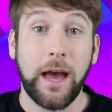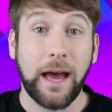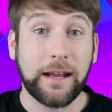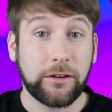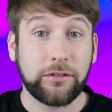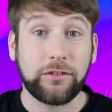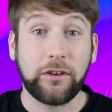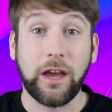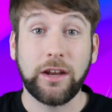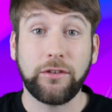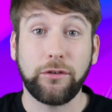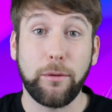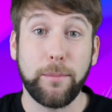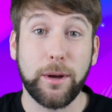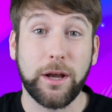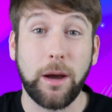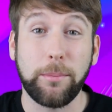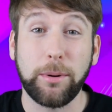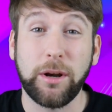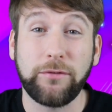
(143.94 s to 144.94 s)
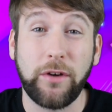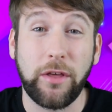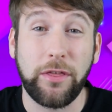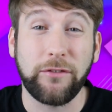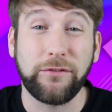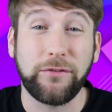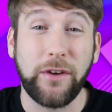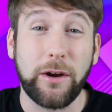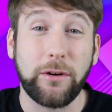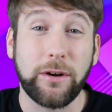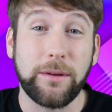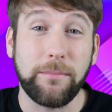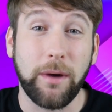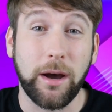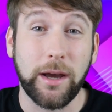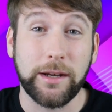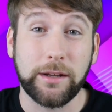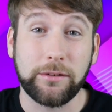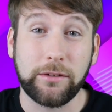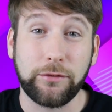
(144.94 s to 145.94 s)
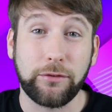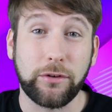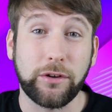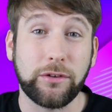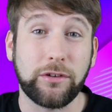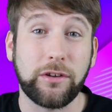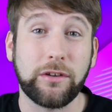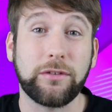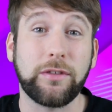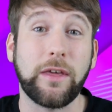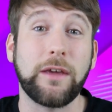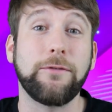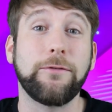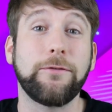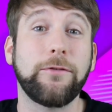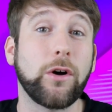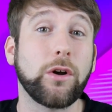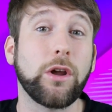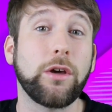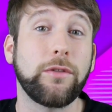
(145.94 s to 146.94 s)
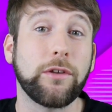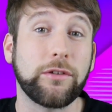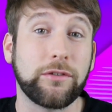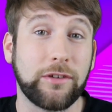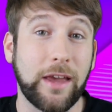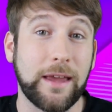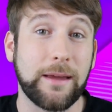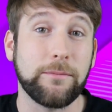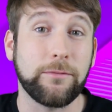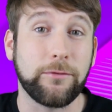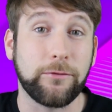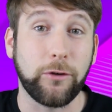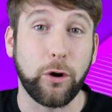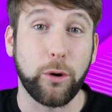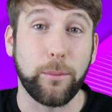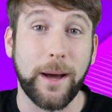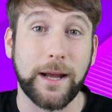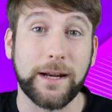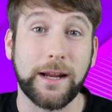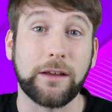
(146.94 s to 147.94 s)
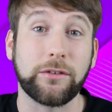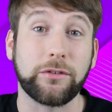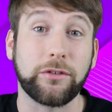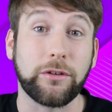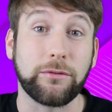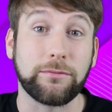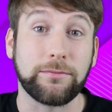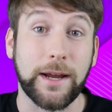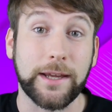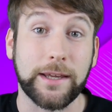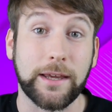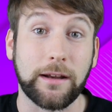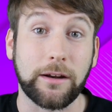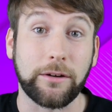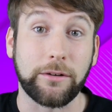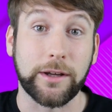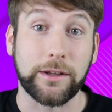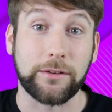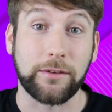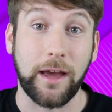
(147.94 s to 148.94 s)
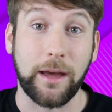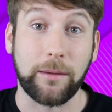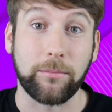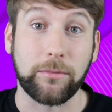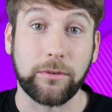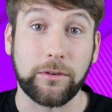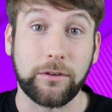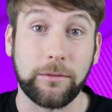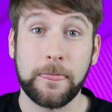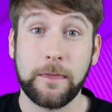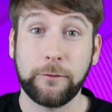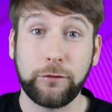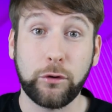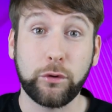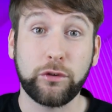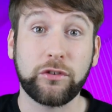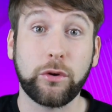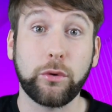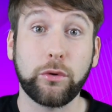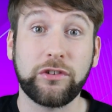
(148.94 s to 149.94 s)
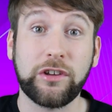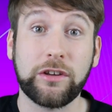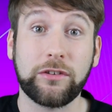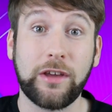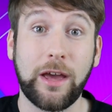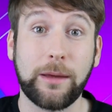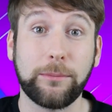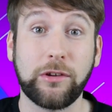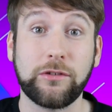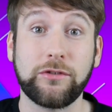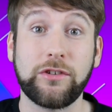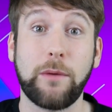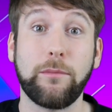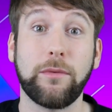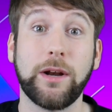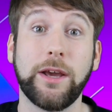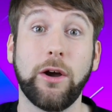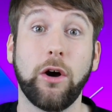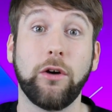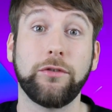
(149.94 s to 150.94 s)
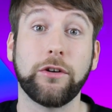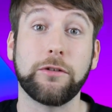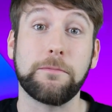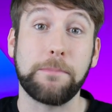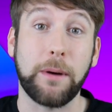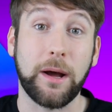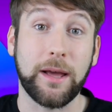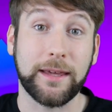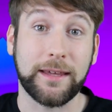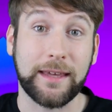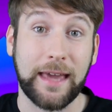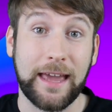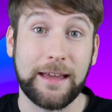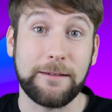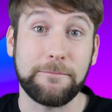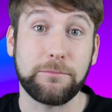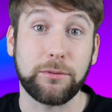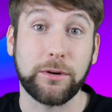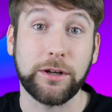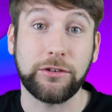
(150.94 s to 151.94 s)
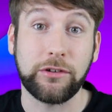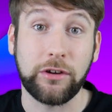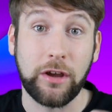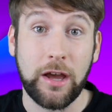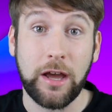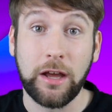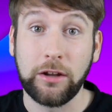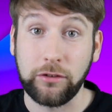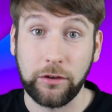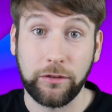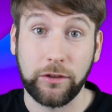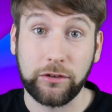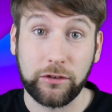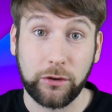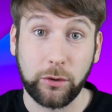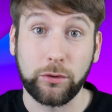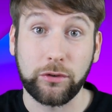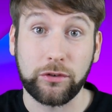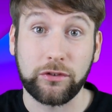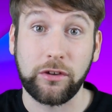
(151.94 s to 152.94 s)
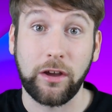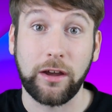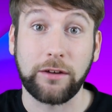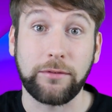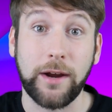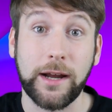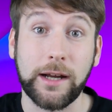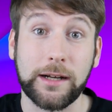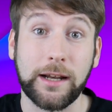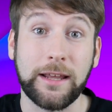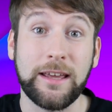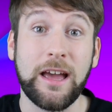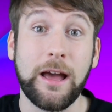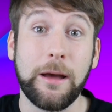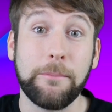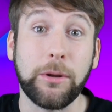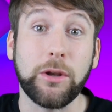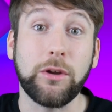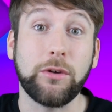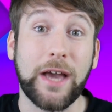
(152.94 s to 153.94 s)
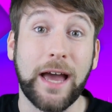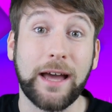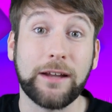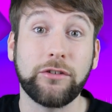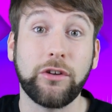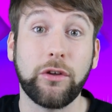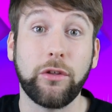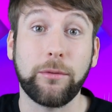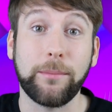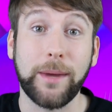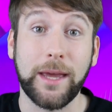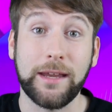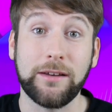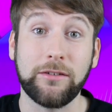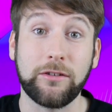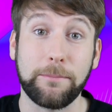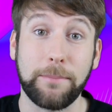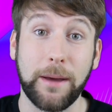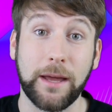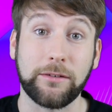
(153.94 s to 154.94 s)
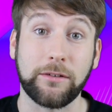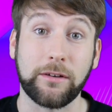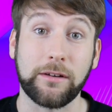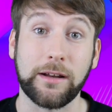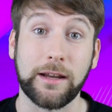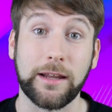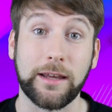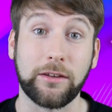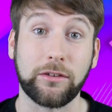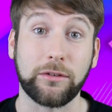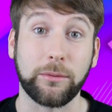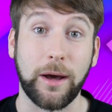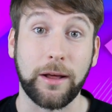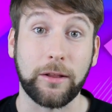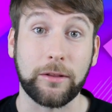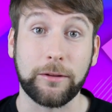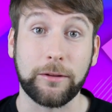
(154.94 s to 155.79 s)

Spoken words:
And aside from a couple of other very minor differences, they follow the same format as the regular exams. The full schools exams are generally offered by Cambridge to the schools directly, but you can do them independently as well.